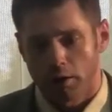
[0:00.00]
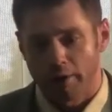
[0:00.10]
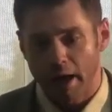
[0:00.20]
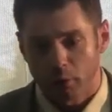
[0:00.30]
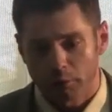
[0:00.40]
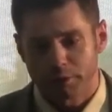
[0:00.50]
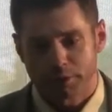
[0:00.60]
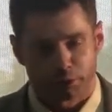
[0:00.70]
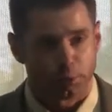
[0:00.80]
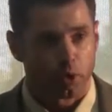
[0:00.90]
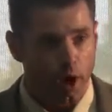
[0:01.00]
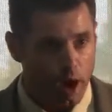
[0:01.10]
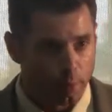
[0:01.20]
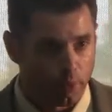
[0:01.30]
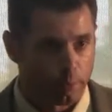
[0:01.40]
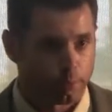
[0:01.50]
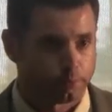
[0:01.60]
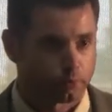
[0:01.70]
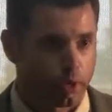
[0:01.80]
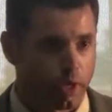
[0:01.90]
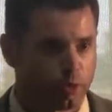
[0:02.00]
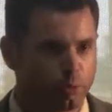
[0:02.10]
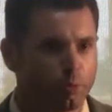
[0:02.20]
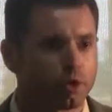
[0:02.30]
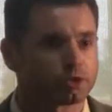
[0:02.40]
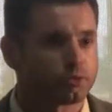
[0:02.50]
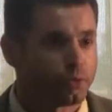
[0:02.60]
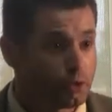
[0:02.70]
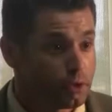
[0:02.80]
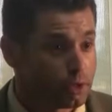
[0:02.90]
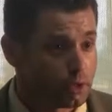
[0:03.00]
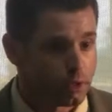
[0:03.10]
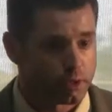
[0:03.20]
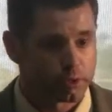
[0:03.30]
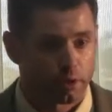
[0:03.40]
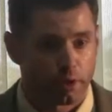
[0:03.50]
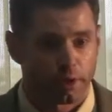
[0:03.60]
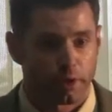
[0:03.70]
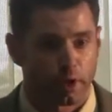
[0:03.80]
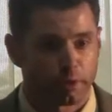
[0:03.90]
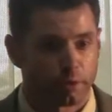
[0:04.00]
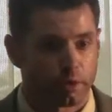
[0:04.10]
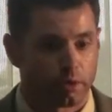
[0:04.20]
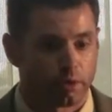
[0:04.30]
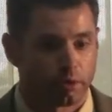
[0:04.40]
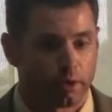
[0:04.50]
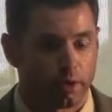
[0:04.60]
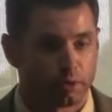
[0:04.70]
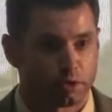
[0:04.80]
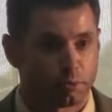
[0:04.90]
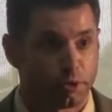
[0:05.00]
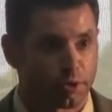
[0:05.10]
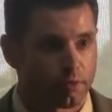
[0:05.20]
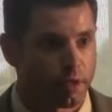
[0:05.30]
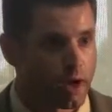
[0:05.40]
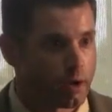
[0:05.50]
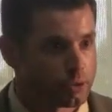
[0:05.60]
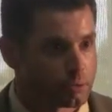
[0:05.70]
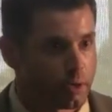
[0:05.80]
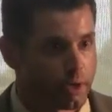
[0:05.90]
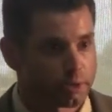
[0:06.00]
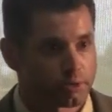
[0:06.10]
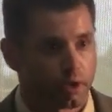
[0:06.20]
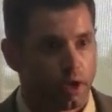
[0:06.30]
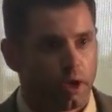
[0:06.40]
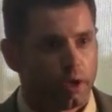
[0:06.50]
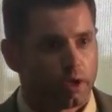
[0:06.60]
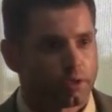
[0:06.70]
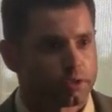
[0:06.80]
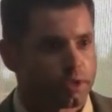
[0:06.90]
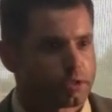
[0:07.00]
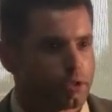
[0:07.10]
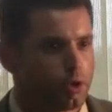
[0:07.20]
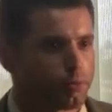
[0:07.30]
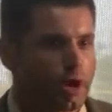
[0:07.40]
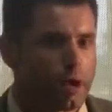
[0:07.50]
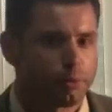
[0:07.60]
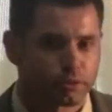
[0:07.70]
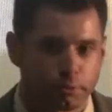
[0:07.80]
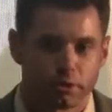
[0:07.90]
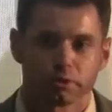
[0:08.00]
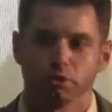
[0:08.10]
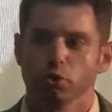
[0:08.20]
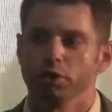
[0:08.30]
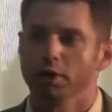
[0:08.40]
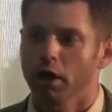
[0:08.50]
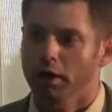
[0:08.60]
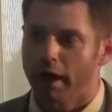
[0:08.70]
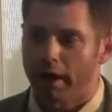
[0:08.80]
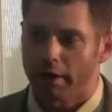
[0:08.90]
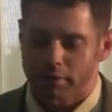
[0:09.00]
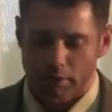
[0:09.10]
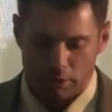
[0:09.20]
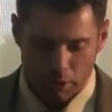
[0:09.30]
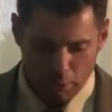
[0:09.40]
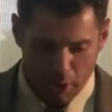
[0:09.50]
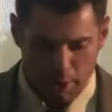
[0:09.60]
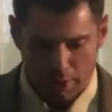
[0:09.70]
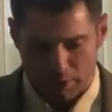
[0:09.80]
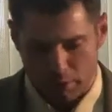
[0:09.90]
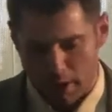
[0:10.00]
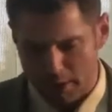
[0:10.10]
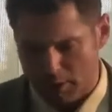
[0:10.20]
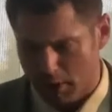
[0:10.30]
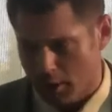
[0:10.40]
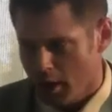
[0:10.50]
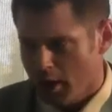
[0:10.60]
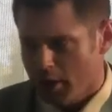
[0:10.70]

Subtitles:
that wouldn't be such a problem. And there'd be more stability, is the other argument that the Speaker of the House makes. He says, the problem with some of these new young guys that the Tea Party has elected